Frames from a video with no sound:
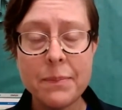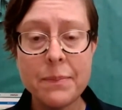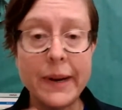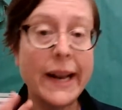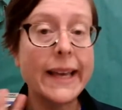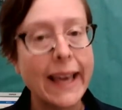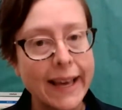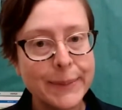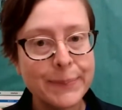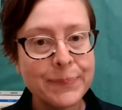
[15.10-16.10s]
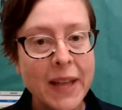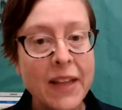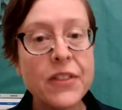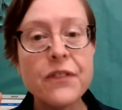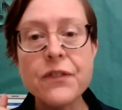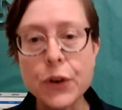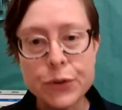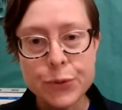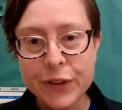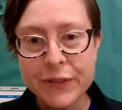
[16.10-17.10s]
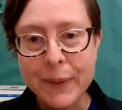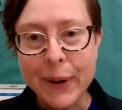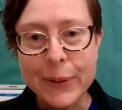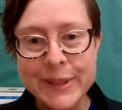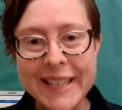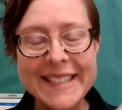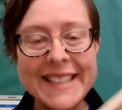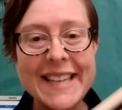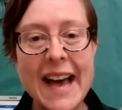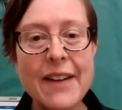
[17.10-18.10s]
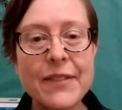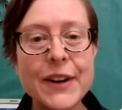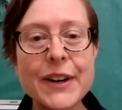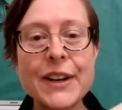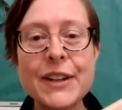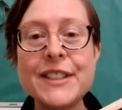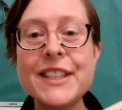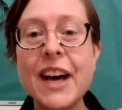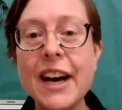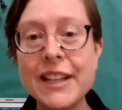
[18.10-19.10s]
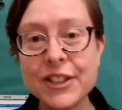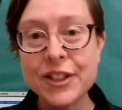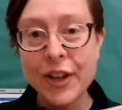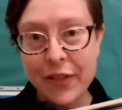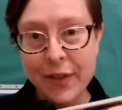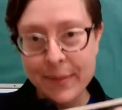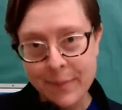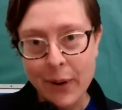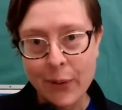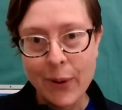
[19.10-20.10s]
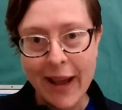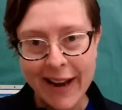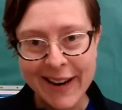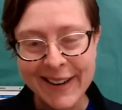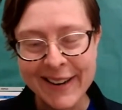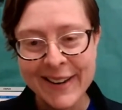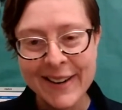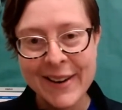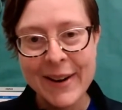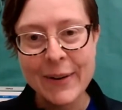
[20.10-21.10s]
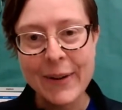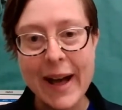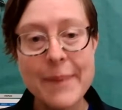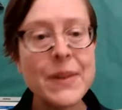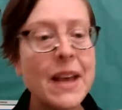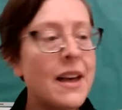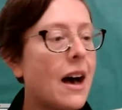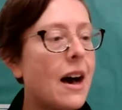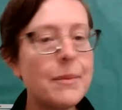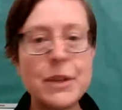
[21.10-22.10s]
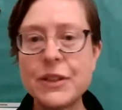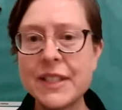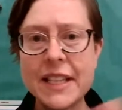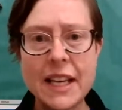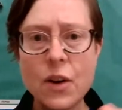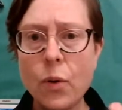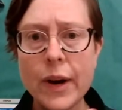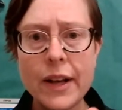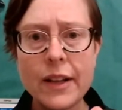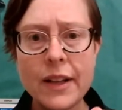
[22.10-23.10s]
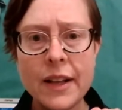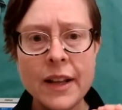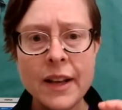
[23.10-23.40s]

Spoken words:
but I can't. The first rule of bows is never touch the bow hair. Okay? Your skin oil